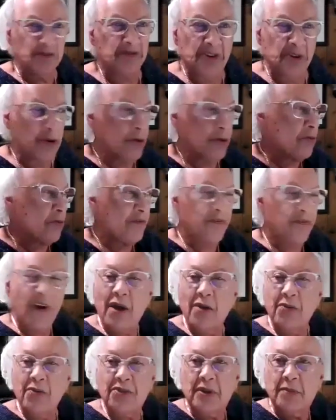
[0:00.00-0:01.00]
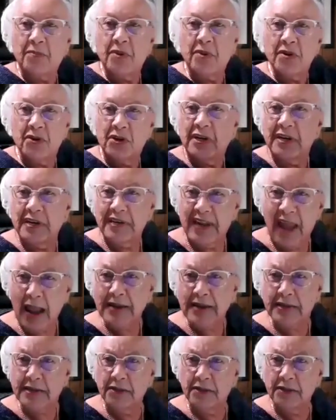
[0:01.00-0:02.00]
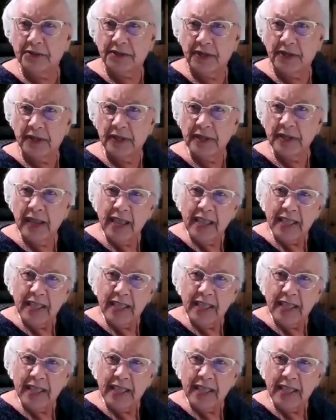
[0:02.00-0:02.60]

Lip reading: Jury found them not guilty.